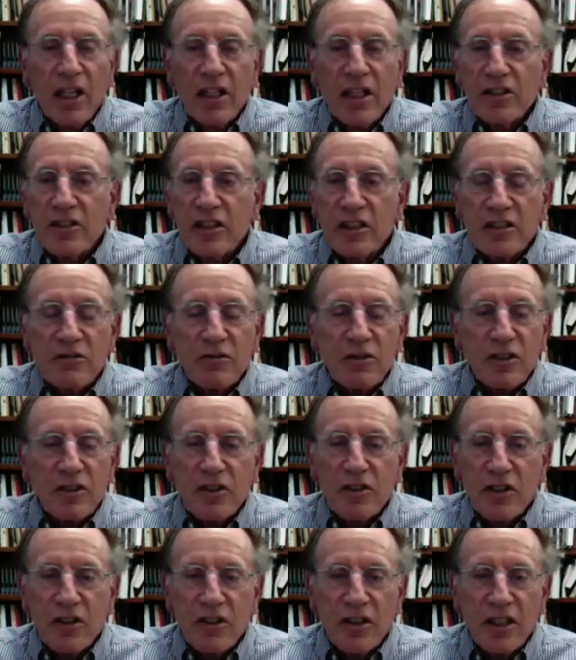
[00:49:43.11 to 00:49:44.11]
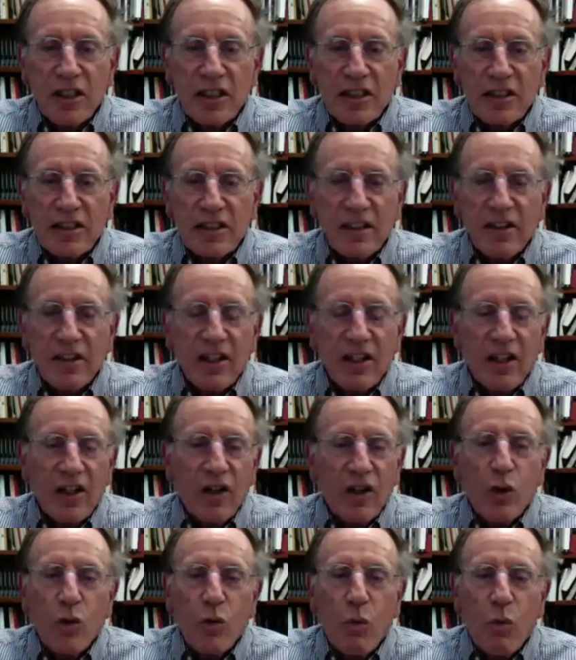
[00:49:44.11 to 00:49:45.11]
District attorneys
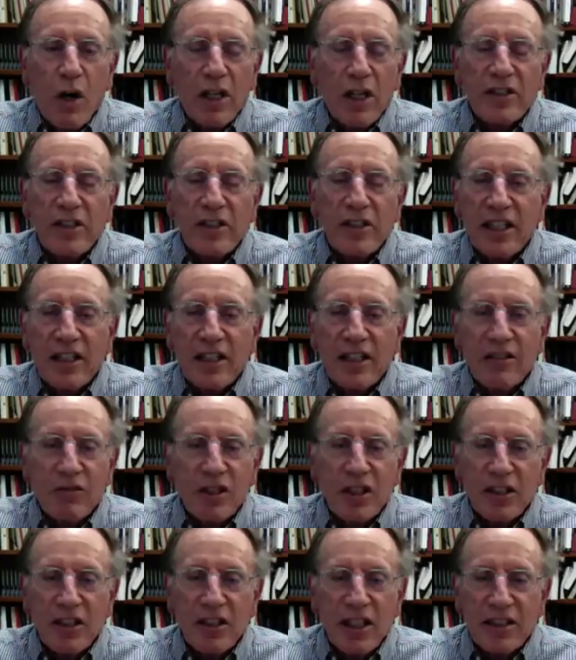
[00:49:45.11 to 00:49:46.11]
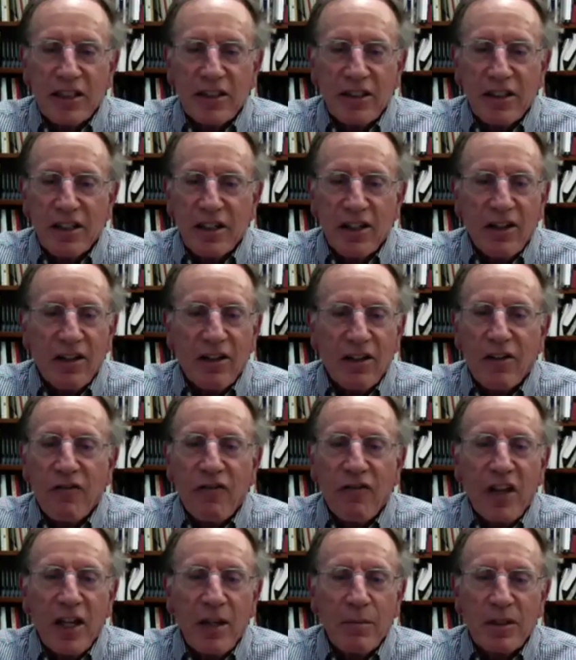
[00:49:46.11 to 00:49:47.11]
who want to get reelected are
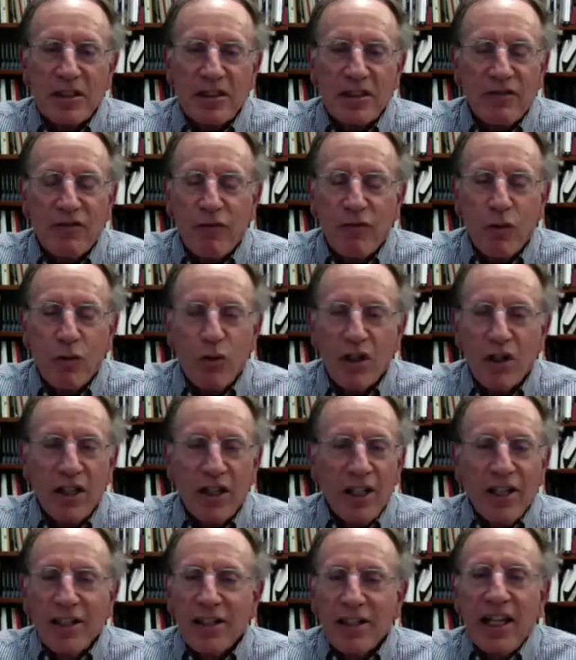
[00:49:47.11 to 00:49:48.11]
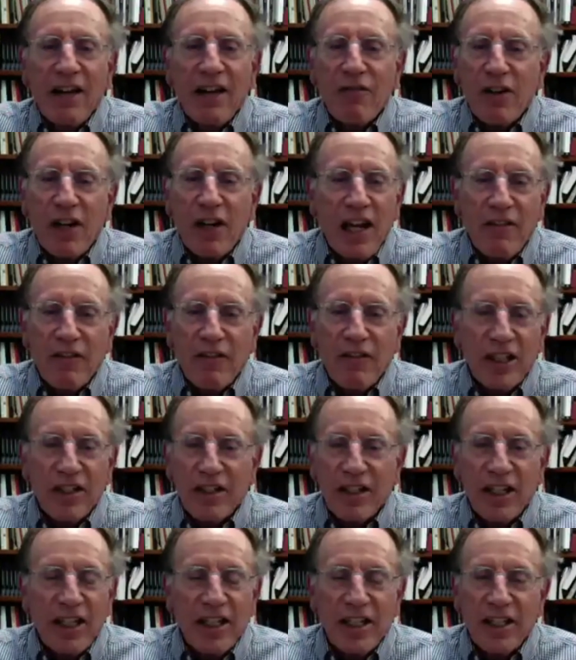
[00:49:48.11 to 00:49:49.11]
famous for never having
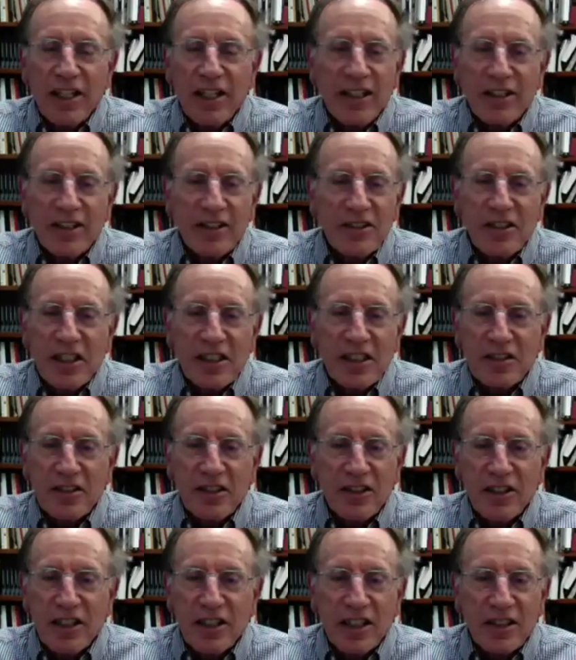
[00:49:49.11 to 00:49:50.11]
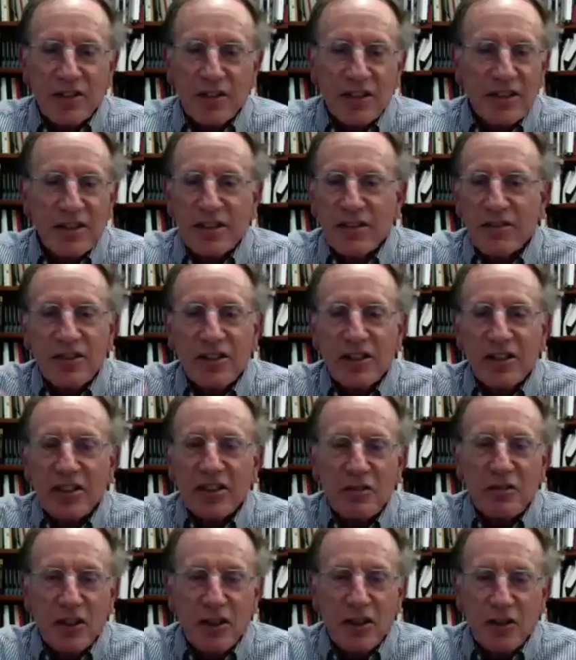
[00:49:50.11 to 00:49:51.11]
any contested elections. They're
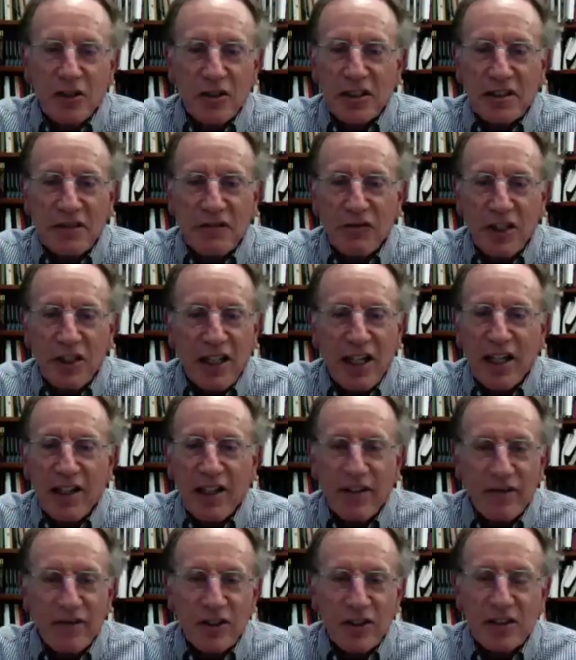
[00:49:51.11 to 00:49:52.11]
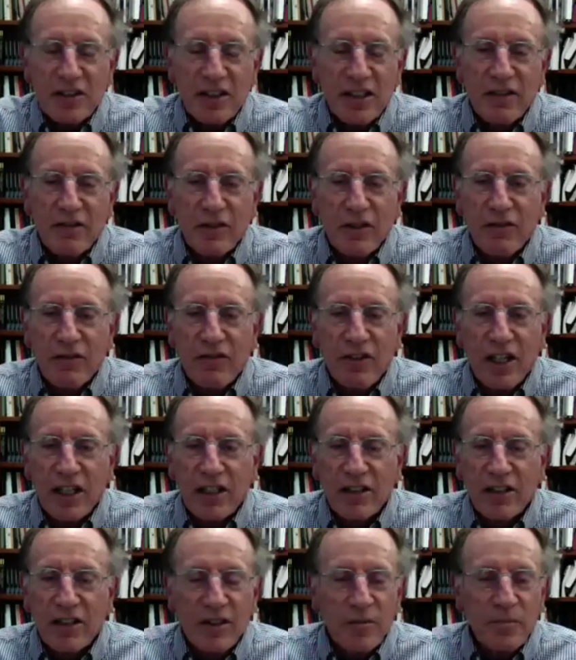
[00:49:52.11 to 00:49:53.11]
district attorneys for life, just kind of de
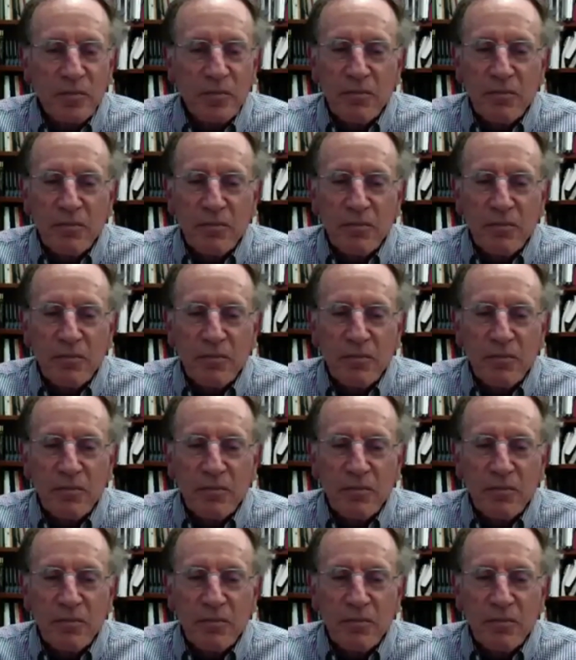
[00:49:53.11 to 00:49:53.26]
facto.